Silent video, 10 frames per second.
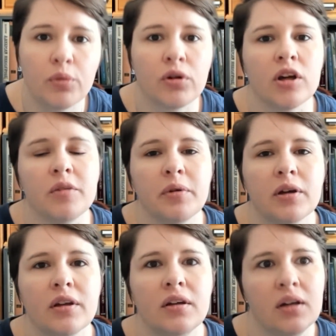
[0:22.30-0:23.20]
creep
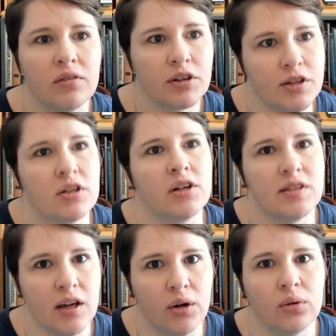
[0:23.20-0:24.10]
never starts
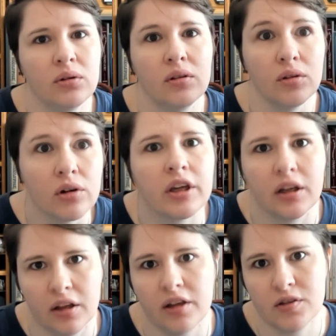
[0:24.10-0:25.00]
out looking
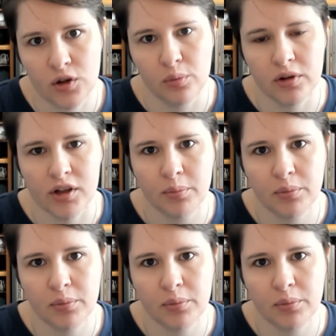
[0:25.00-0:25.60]
like scope creep.